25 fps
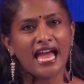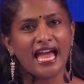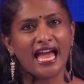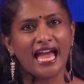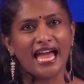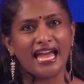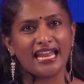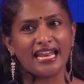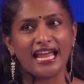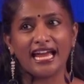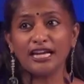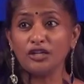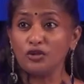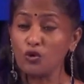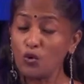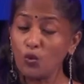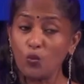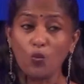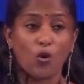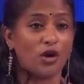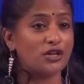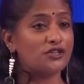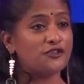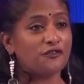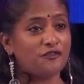And I don't
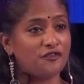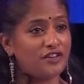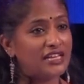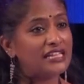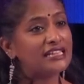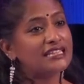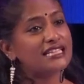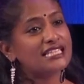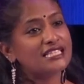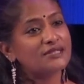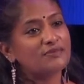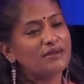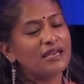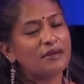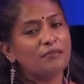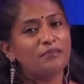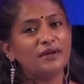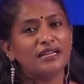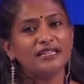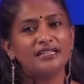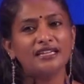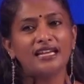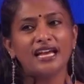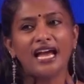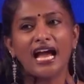want to feel this way,
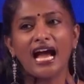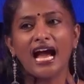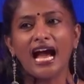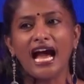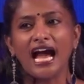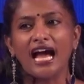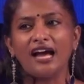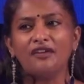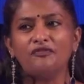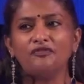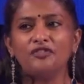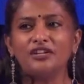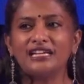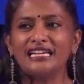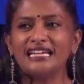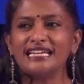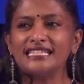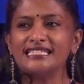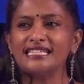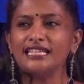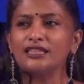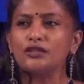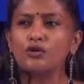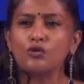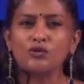but I've realized
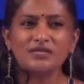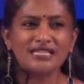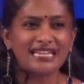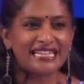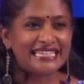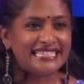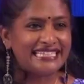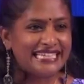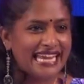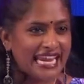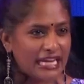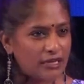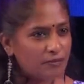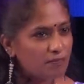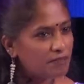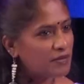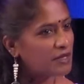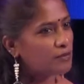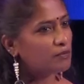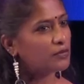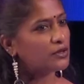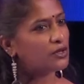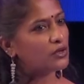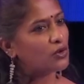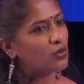that those are dead
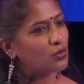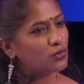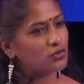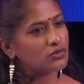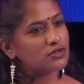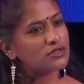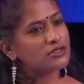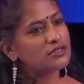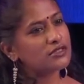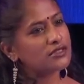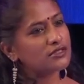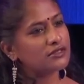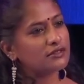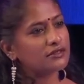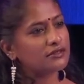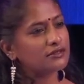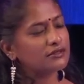people goals.